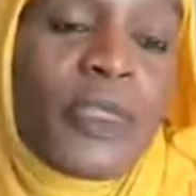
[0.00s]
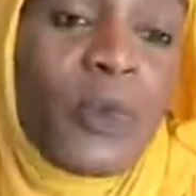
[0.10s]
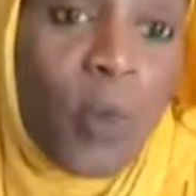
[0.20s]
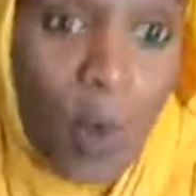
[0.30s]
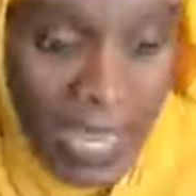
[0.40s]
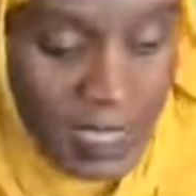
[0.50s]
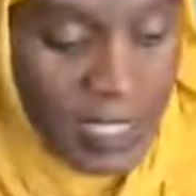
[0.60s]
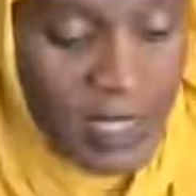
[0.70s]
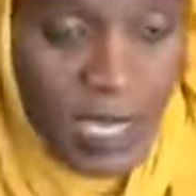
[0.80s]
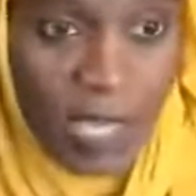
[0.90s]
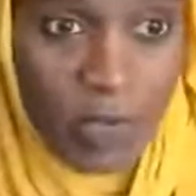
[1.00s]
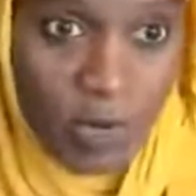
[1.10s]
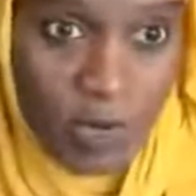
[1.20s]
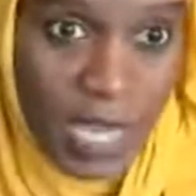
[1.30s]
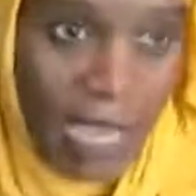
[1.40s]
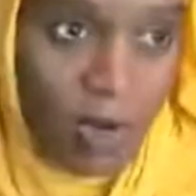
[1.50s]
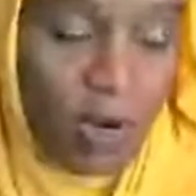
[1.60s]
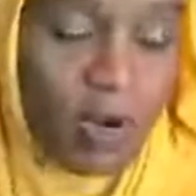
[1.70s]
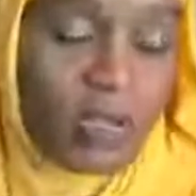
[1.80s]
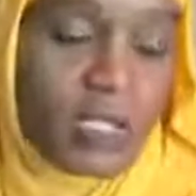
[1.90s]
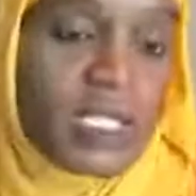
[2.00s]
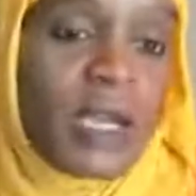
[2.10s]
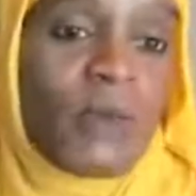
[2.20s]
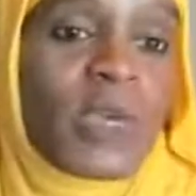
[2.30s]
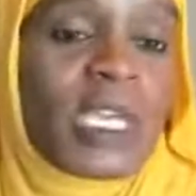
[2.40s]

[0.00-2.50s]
the way that the other alcohols that